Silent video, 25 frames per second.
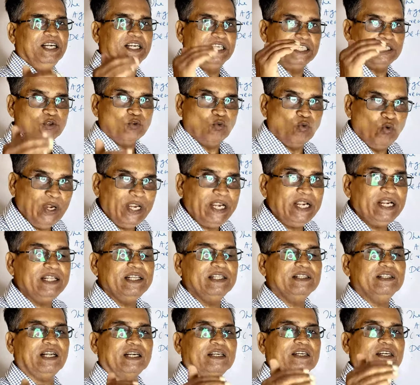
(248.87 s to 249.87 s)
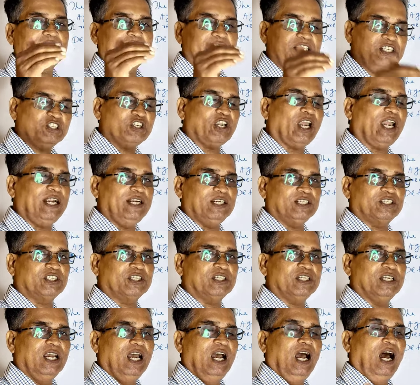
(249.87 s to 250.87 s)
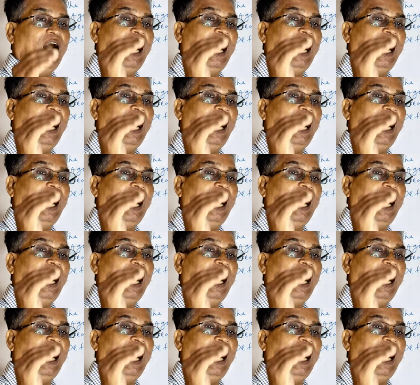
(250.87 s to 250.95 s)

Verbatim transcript: It is wind that decides